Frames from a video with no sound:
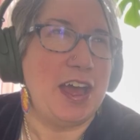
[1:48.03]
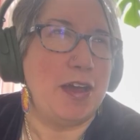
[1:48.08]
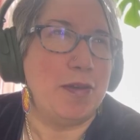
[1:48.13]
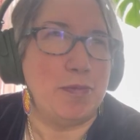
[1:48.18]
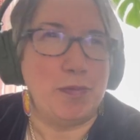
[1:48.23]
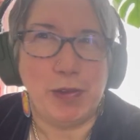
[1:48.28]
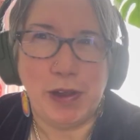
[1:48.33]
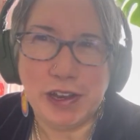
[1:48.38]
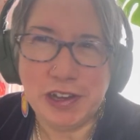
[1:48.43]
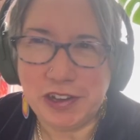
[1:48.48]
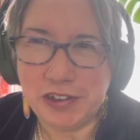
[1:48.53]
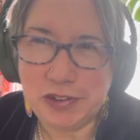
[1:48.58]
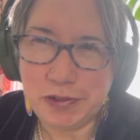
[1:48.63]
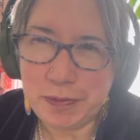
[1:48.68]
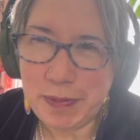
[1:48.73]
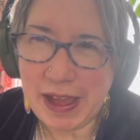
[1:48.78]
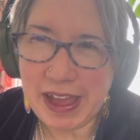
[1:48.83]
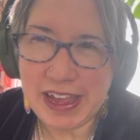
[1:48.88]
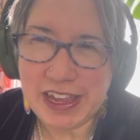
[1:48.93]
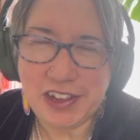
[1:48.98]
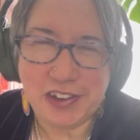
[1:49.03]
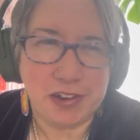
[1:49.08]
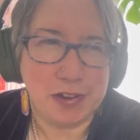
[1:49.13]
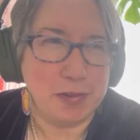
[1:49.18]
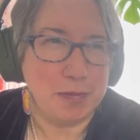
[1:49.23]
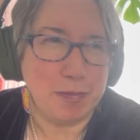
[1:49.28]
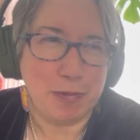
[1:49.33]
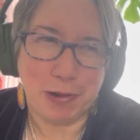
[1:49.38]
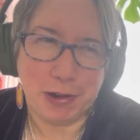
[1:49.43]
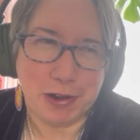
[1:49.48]
Where did you buy your
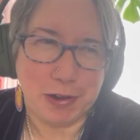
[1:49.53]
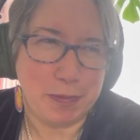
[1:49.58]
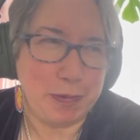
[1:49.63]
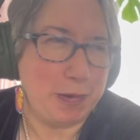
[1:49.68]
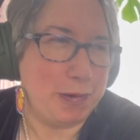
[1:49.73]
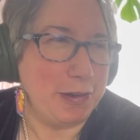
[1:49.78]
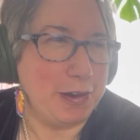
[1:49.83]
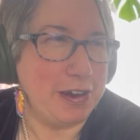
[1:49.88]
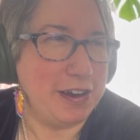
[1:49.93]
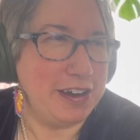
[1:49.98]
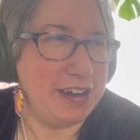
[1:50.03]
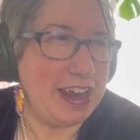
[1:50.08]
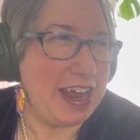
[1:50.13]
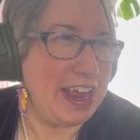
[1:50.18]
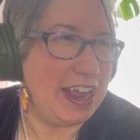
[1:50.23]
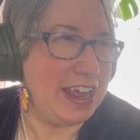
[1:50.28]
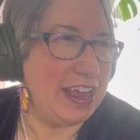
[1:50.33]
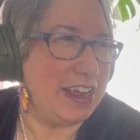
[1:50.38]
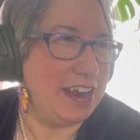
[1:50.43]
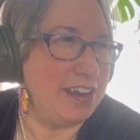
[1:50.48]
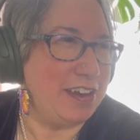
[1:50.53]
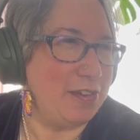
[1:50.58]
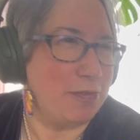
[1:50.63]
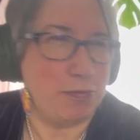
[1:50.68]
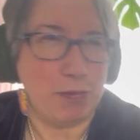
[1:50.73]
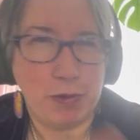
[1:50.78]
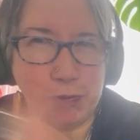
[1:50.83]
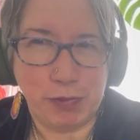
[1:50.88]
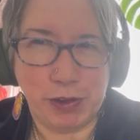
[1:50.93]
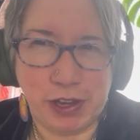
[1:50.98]
mortarboard? And
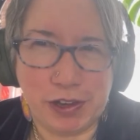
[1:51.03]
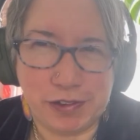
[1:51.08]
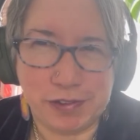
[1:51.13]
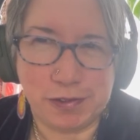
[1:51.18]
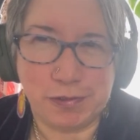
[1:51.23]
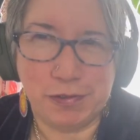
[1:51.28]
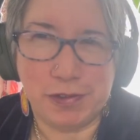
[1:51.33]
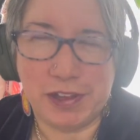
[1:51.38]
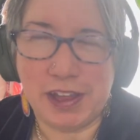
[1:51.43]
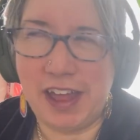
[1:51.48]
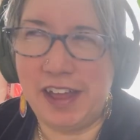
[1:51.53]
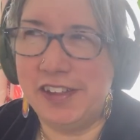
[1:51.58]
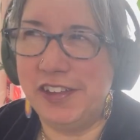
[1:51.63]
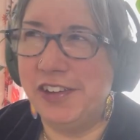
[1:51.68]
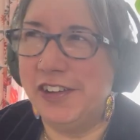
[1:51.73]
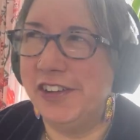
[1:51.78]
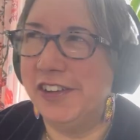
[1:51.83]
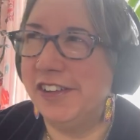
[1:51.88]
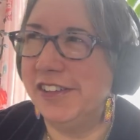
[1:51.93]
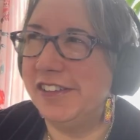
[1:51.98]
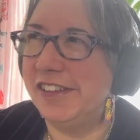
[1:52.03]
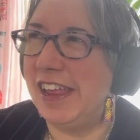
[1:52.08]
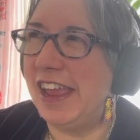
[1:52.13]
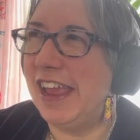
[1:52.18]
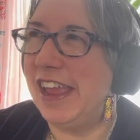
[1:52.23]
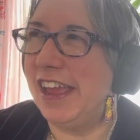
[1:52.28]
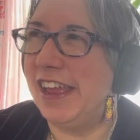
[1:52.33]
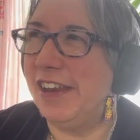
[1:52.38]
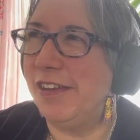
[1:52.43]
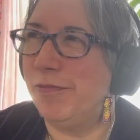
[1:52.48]
what were your school colors?
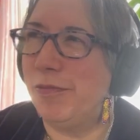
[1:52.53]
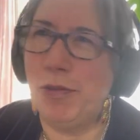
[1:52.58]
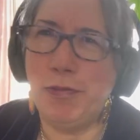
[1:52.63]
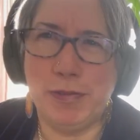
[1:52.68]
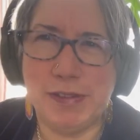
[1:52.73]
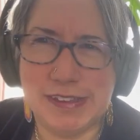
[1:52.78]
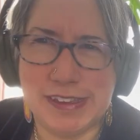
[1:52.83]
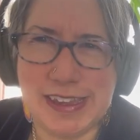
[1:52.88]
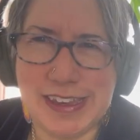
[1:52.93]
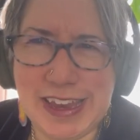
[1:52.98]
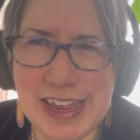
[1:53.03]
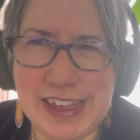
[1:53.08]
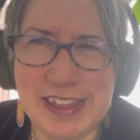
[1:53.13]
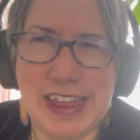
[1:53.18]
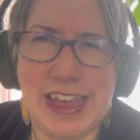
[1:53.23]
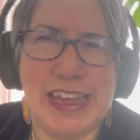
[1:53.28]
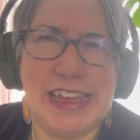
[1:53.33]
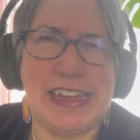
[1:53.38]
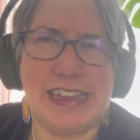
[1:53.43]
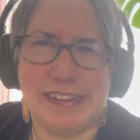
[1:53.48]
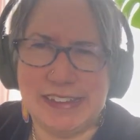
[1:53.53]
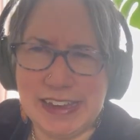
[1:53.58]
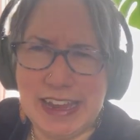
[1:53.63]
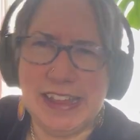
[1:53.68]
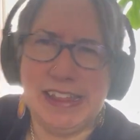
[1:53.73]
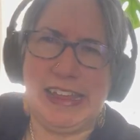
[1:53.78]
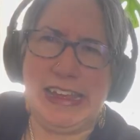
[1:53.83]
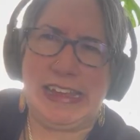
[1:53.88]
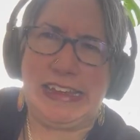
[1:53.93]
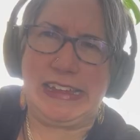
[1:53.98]
And what was the day like? It's not
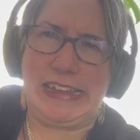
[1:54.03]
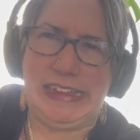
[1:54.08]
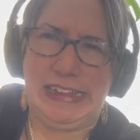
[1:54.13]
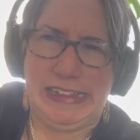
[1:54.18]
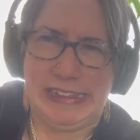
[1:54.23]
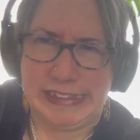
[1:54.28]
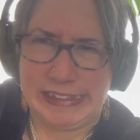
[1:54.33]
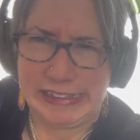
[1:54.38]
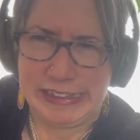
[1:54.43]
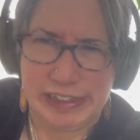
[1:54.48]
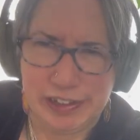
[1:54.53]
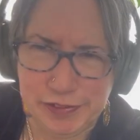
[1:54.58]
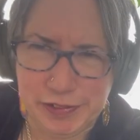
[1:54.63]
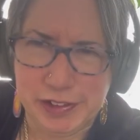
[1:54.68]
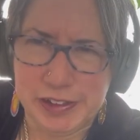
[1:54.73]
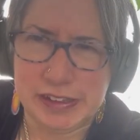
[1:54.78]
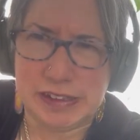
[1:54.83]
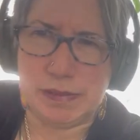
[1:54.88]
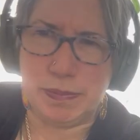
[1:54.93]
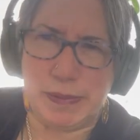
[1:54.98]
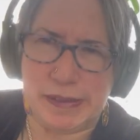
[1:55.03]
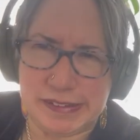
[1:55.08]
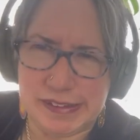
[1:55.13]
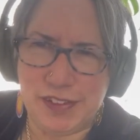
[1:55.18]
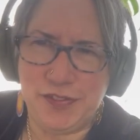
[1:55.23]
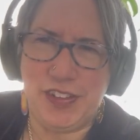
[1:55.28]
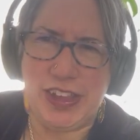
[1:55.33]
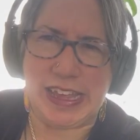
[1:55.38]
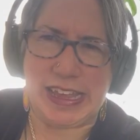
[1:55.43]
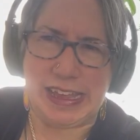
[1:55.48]
like literal
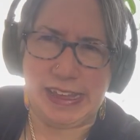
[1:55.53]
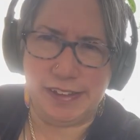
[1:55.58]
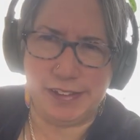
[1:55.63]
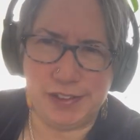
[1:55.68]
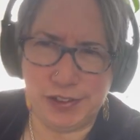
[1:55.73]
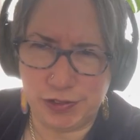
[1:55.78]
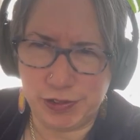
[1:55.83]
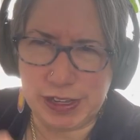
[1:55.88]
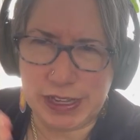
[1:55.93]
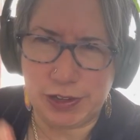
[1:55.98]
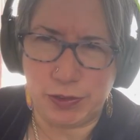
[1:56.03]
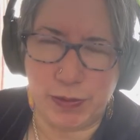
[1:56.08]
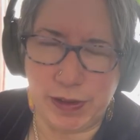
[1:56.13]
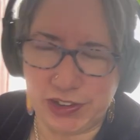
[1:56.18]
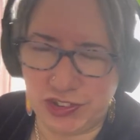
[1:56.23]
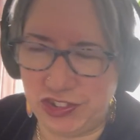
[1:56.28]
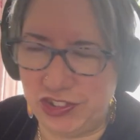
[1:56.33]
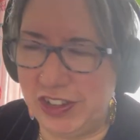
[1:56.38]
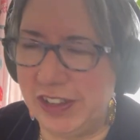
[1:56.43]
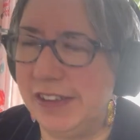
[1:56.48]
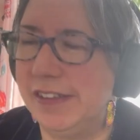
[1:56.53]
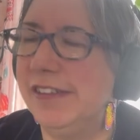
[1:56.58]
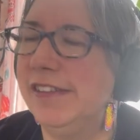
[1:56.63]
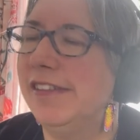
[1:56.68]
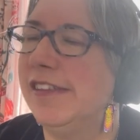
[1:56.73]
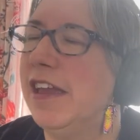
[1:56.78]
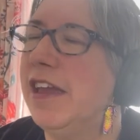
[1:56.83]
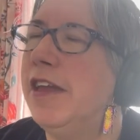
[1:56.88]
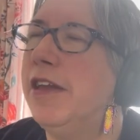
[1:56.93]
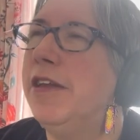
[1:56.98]
specific history questions.
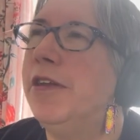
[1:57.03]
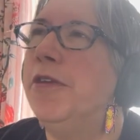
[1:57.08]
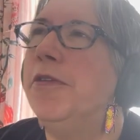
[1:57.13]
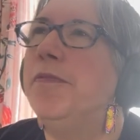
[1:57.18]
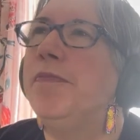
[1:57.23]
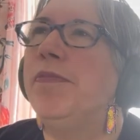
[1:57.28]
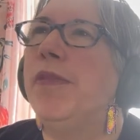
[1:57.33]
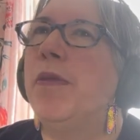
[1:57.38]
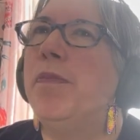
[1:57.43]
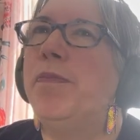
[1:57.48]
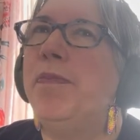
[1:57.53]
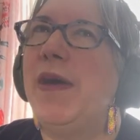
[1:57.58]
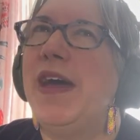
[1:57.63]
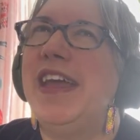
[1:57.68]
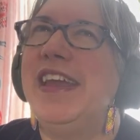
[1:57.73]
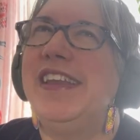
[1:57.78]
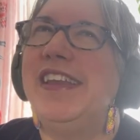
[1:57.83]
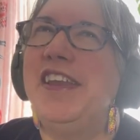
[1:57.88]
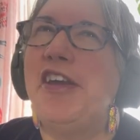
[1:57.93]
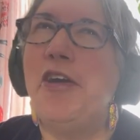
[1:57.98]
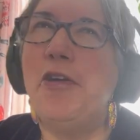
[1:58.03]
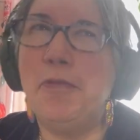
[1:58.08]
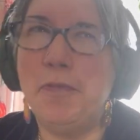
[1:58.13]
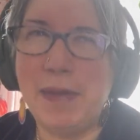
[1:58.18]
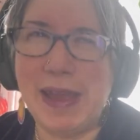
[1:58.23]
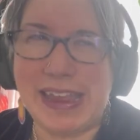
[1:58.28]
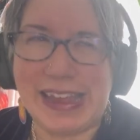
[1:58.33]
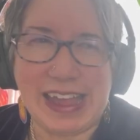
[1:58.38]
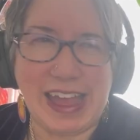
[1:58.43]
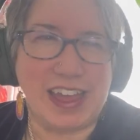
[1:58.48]
But, oh
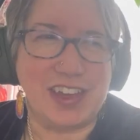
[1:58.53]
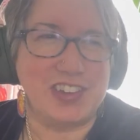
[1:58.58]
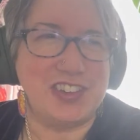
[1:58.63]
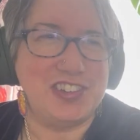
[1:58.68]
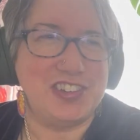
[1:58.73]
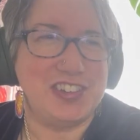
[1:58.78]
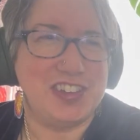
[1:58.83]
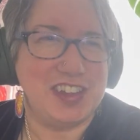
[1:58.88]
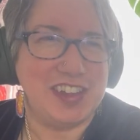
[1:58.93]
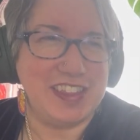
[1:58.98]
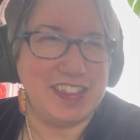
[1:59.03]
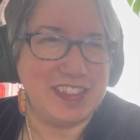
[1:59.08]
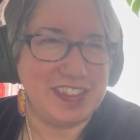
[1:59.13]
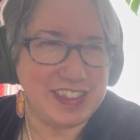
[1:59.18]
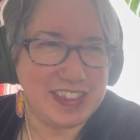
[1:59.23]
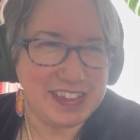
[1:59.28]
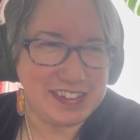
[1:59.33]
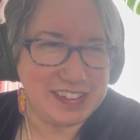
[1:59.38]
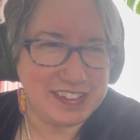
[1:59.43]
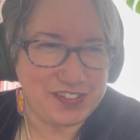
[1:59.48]
my gosh, this